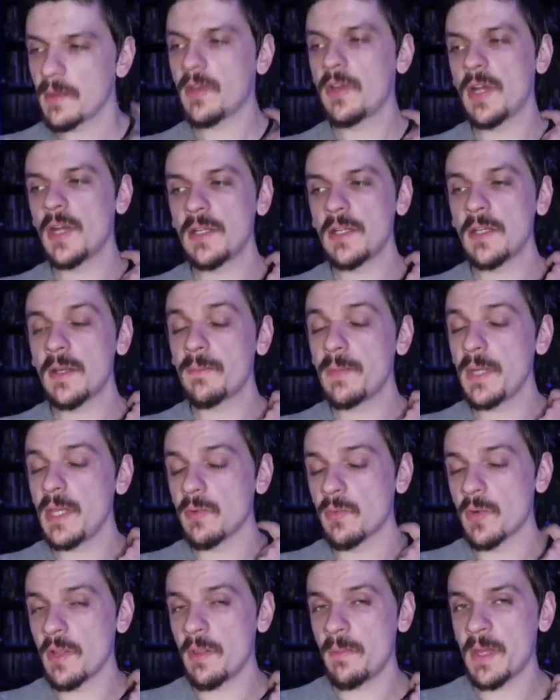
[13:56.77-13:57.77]
Could end up
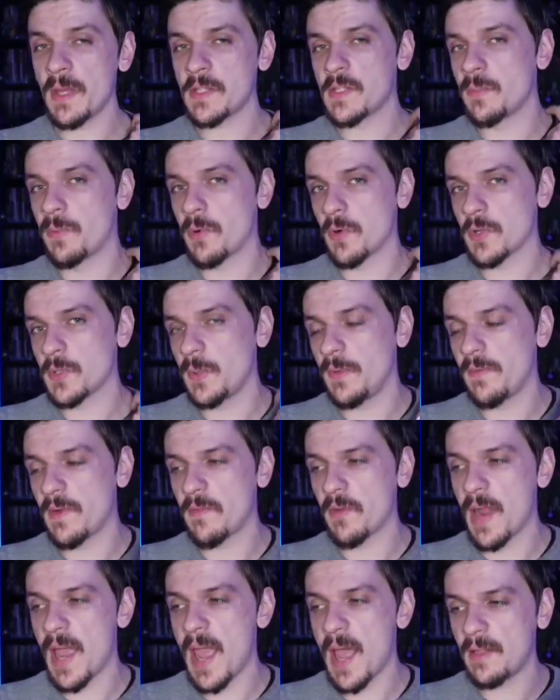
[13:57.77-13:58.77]
being one of the best supports we've
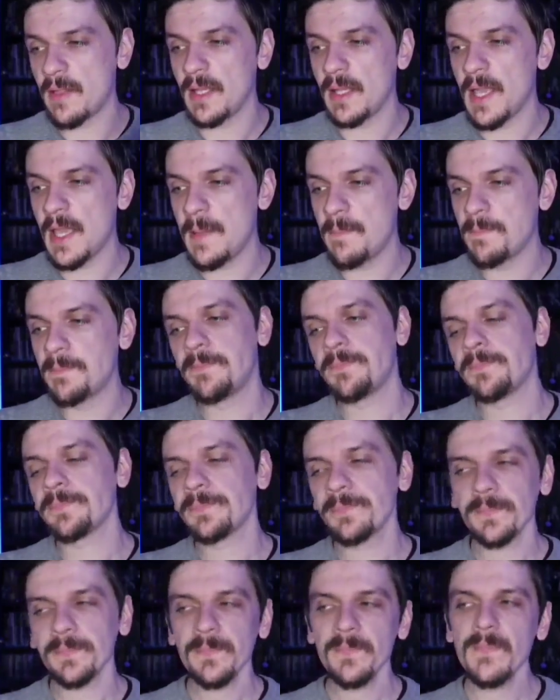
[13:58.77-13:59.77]
ever had in the game.
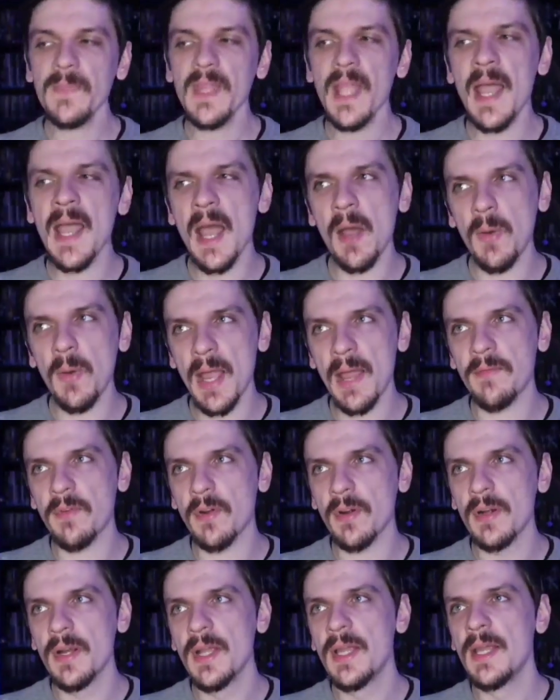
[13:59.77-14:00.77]
However,